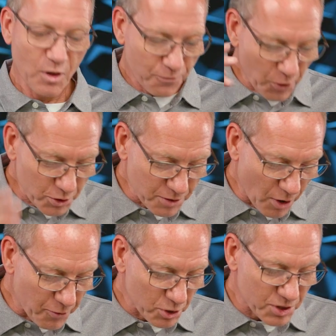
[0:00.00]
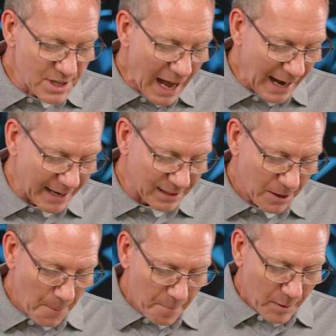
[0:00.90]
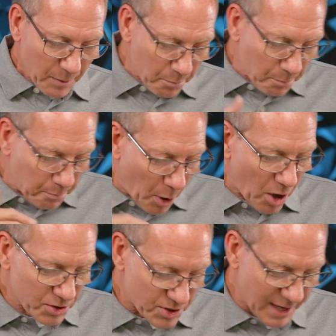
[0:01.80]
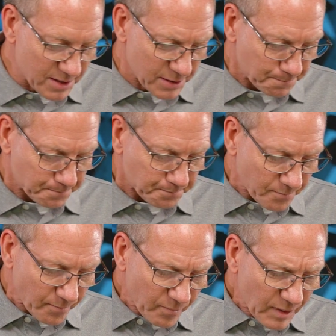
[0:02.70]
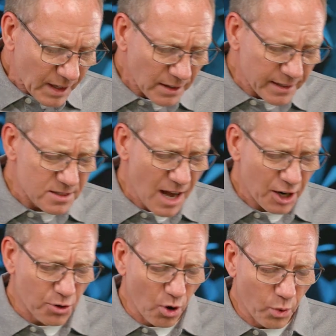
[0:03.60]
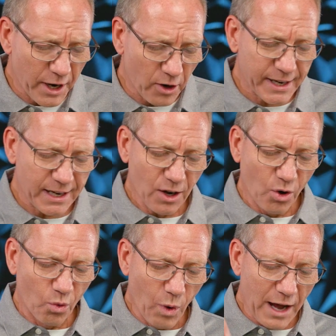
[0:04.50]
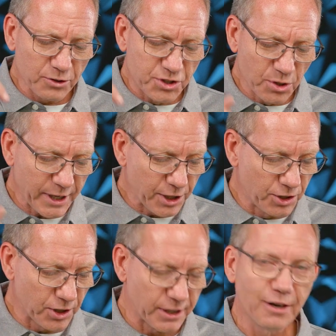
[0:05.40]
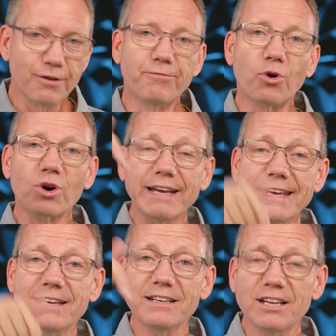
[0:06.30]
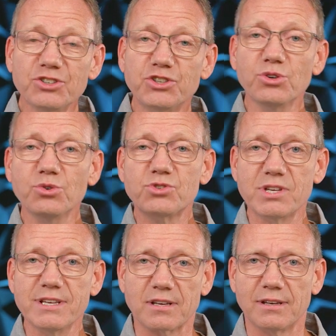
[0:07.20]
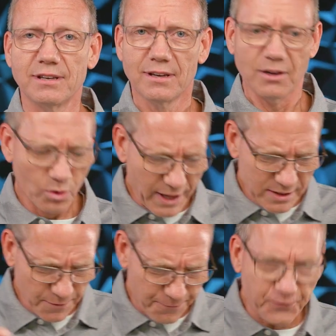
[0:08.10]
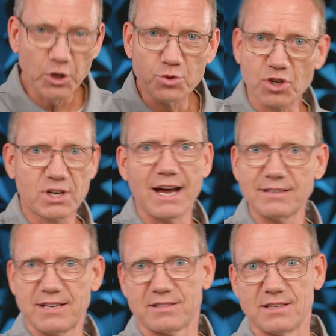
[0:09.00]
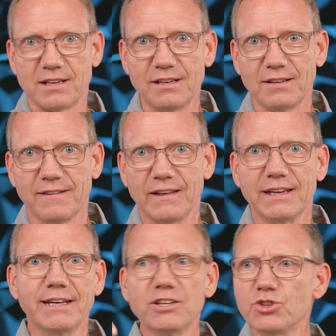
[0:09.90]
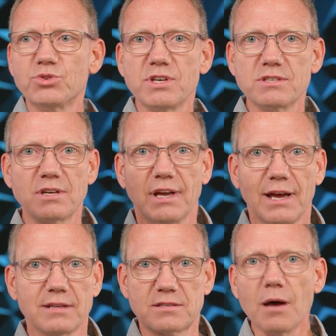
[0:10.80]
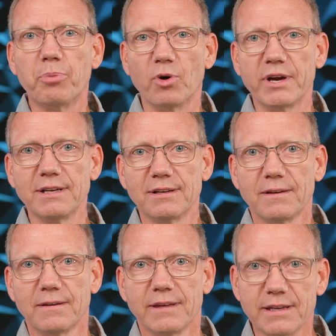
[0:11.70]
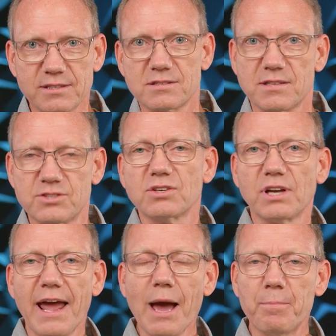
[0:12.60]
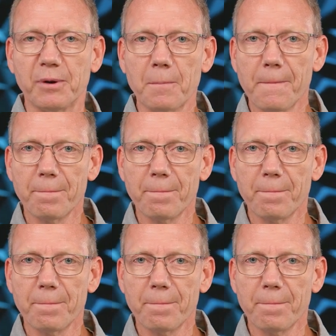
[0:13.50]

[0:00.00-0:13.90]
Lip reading: First of all, verse 9, Paul says, "Let us not grow weary while doing good, for in due season." Well, that's a future context, isn't it? In due season, at some point, this is going to happen.